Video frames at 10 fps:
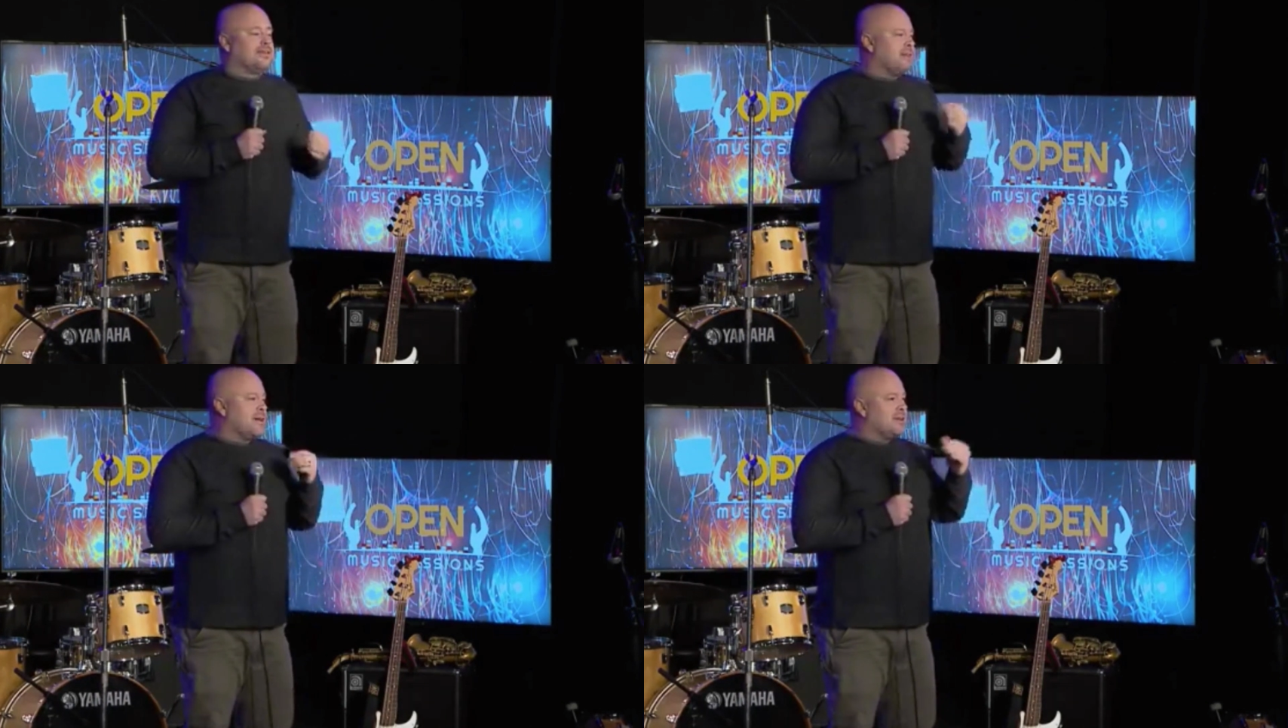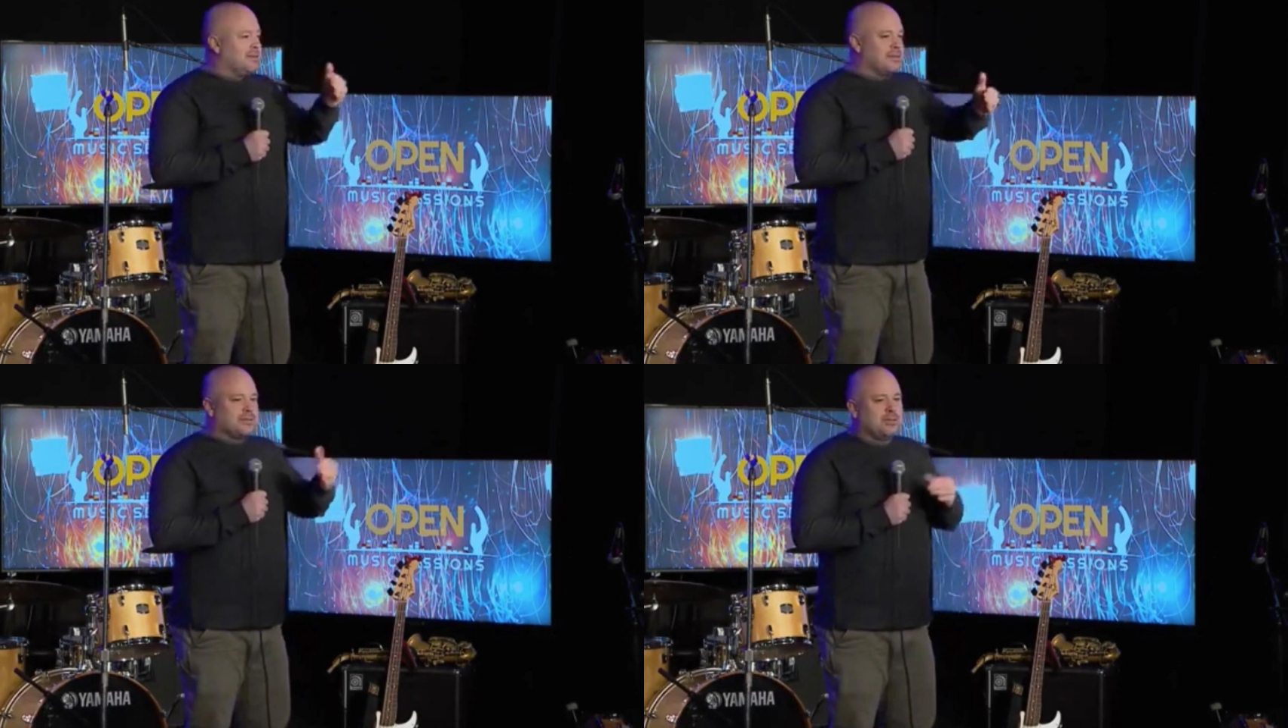Talking
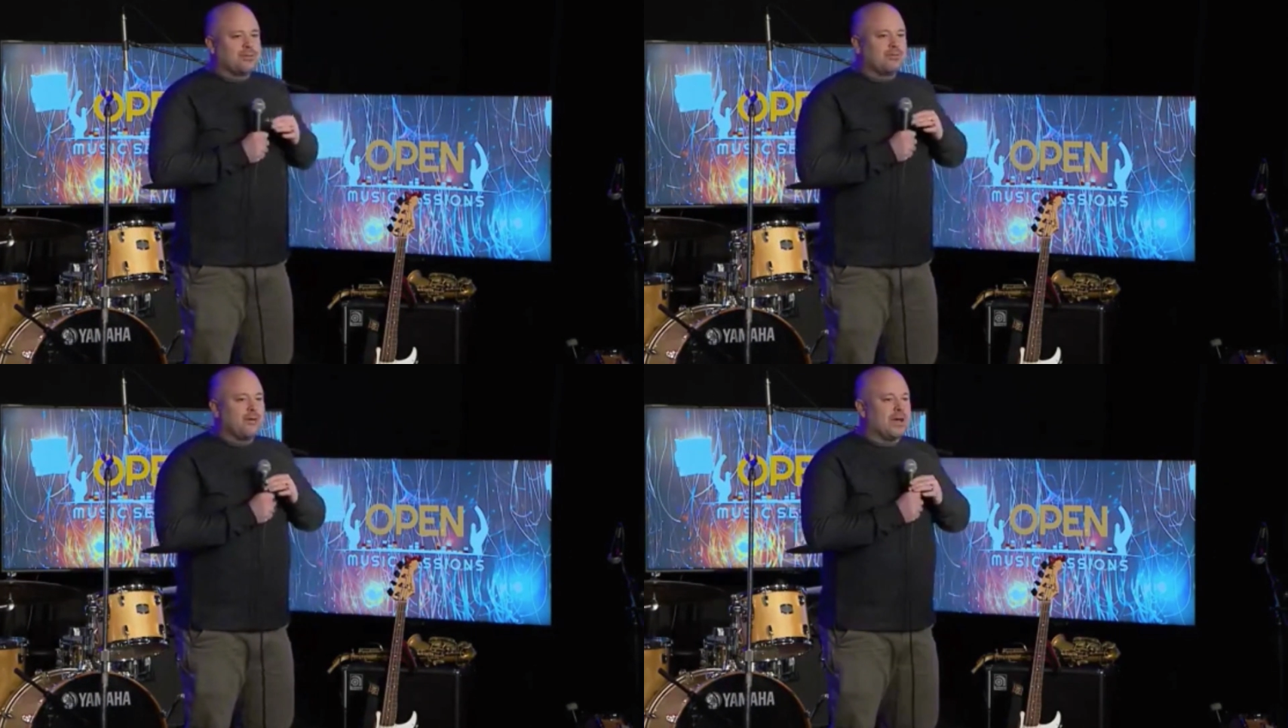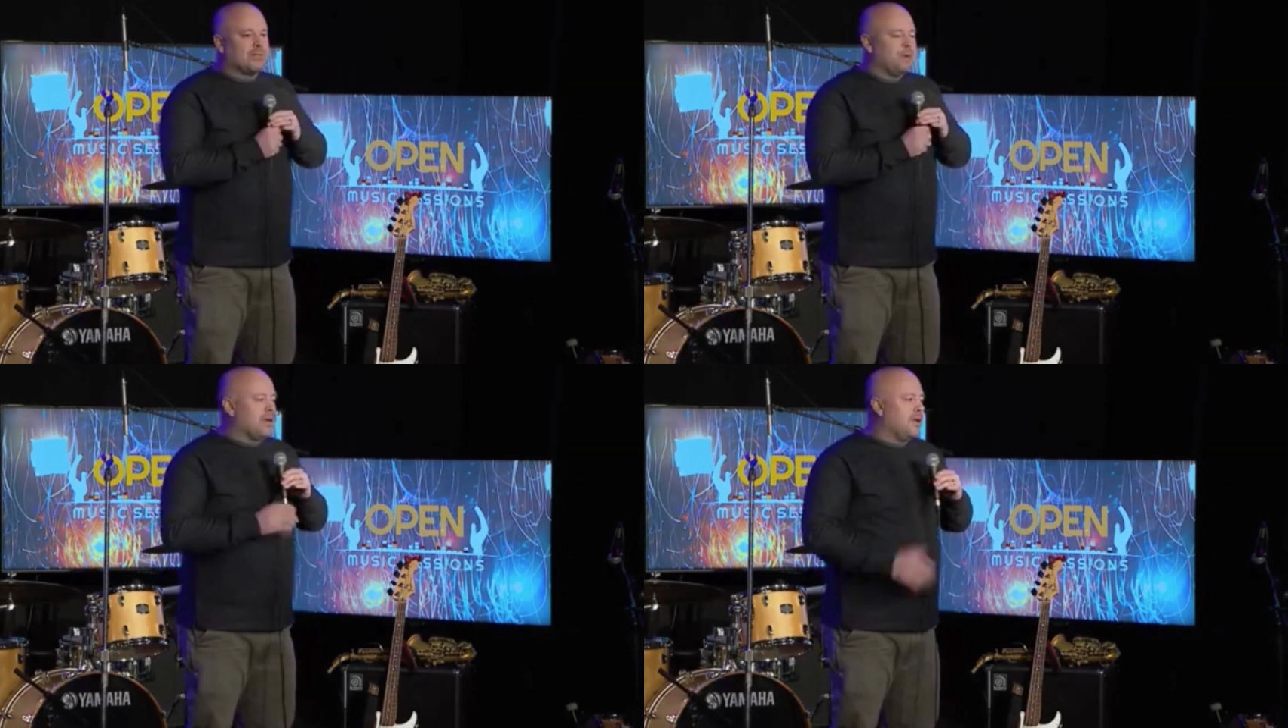to the Silver
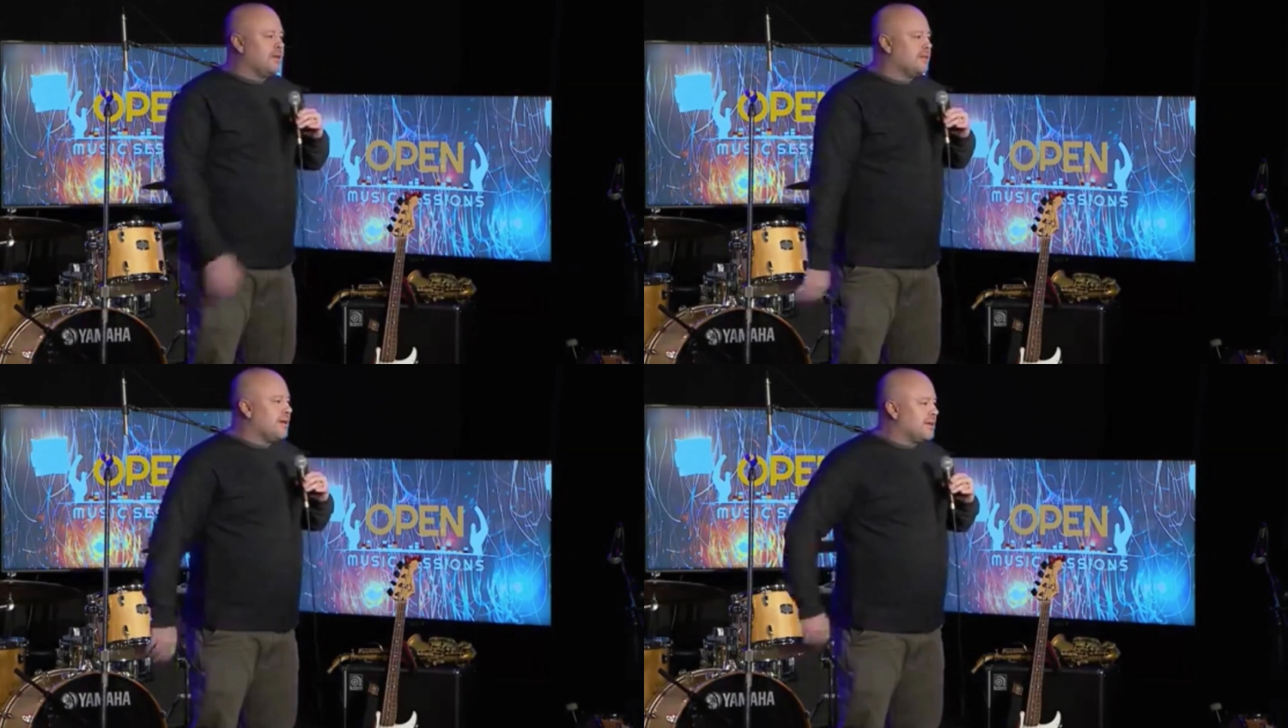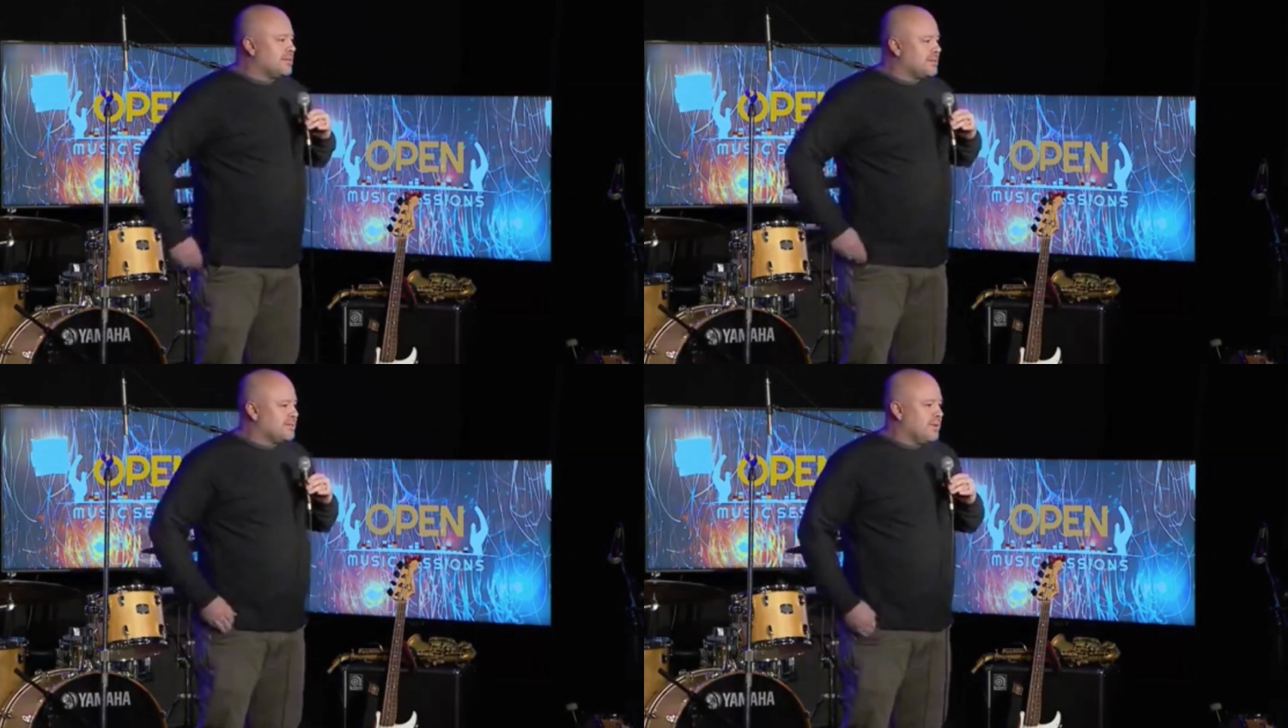Fox about hair
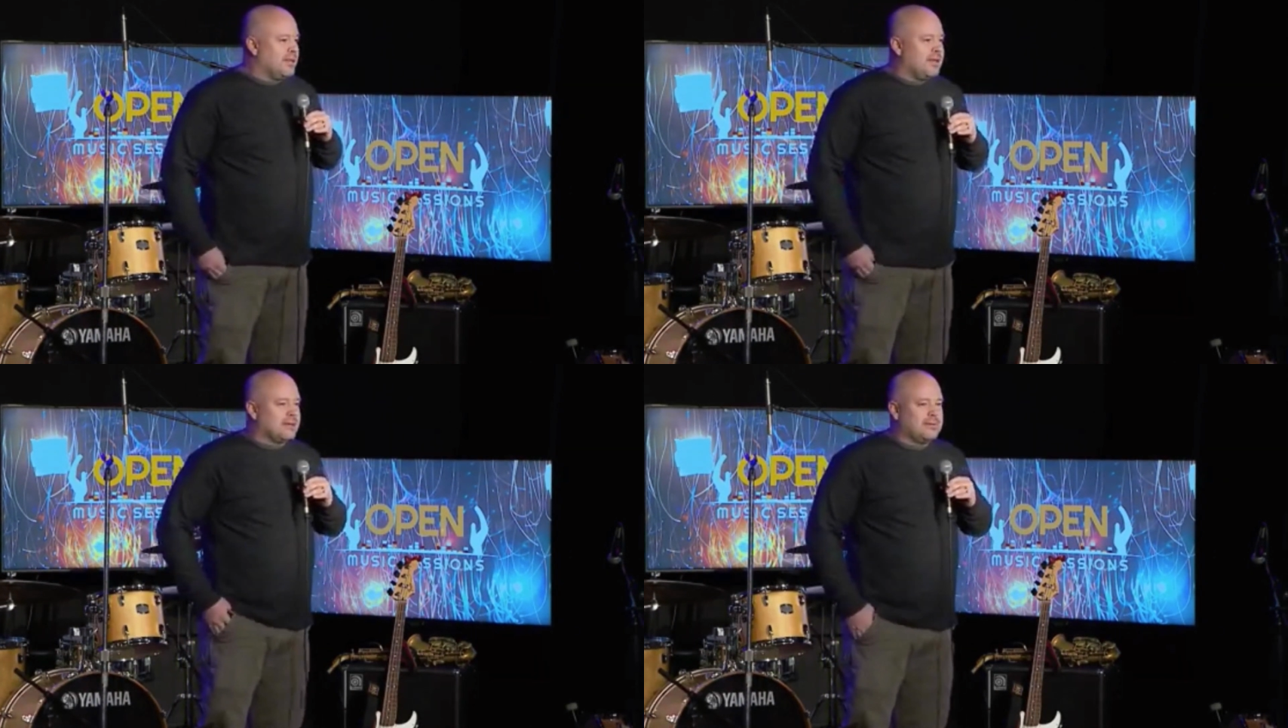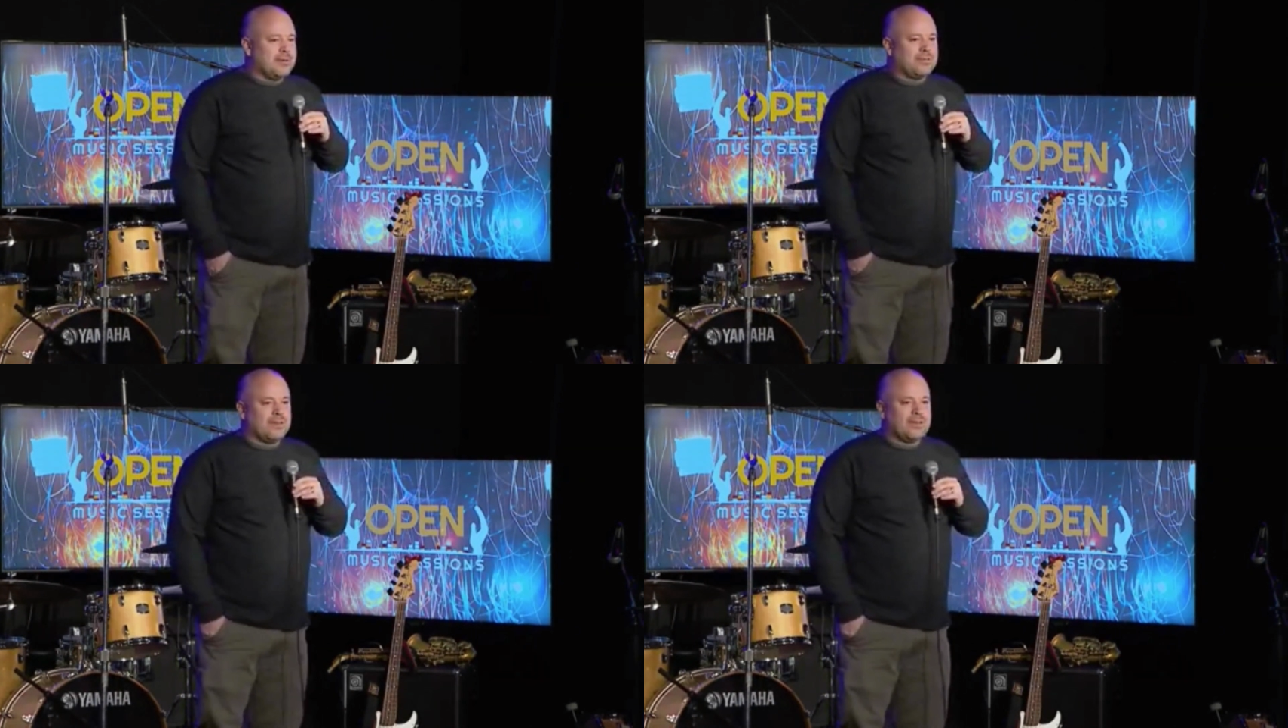loss, it's meant a lot to me.
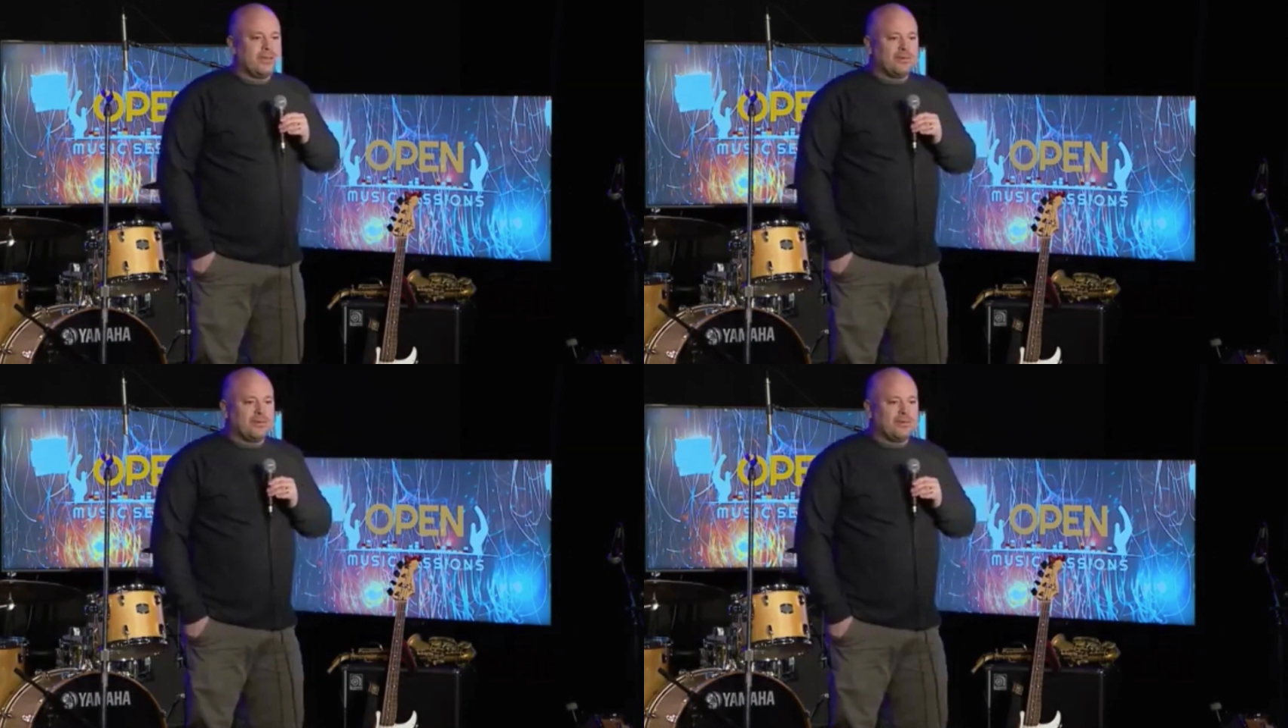Thank you.